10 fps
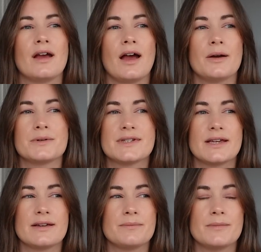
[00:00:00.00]
I would
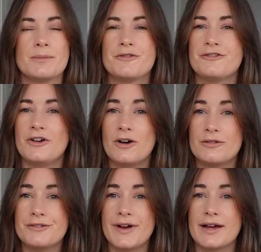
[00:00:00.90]
say maybe
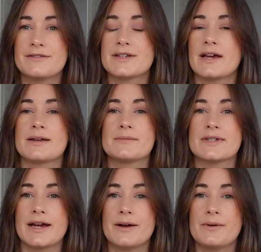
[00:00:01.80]
4 or 5 times
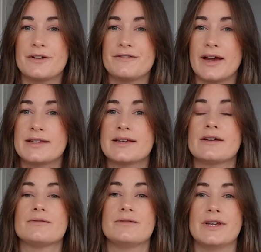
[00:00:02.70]
now. I find it
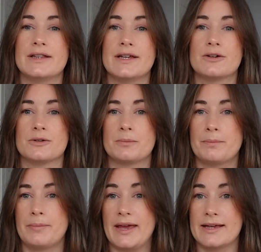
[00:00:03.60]
a really good
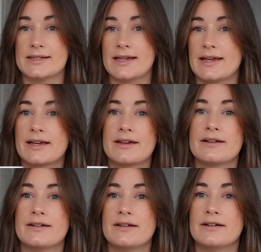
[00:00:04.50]
basic
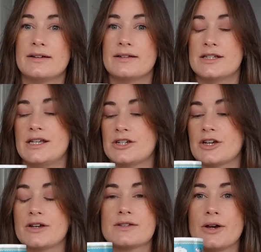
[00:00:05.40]

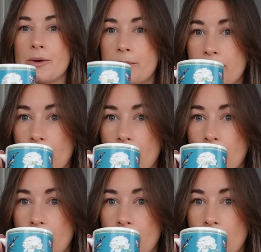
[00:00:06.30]
t-shirt, so I'll